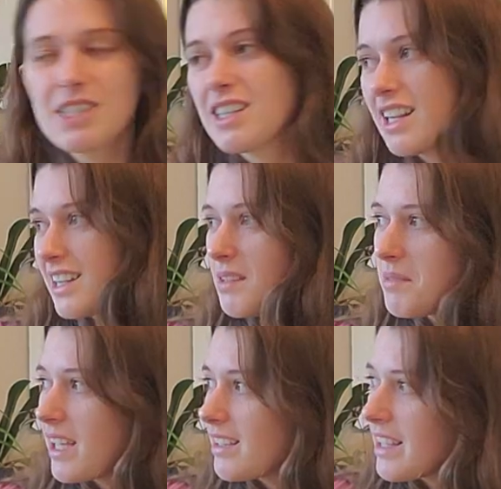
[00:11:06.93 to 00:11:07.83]
to suddenly
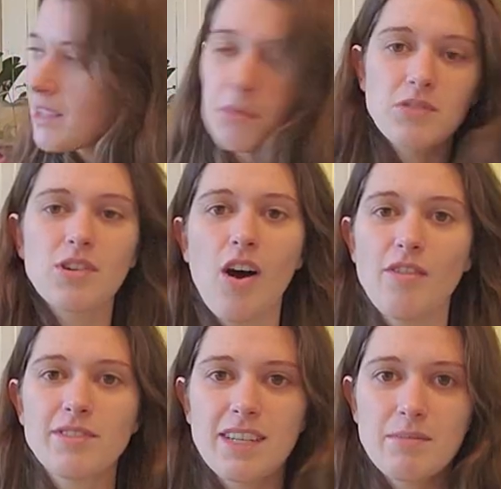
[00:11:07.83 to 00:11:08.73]
being like the most
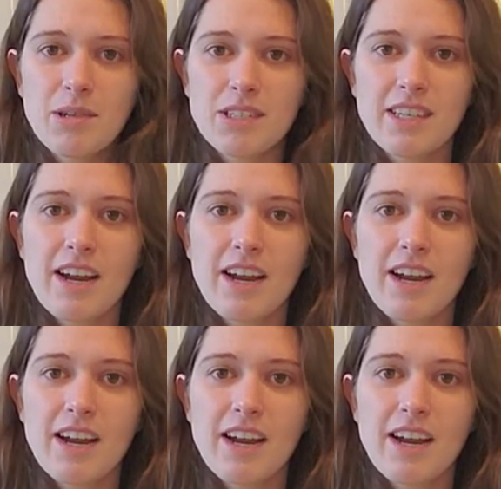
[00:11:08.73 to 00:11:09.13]
confident person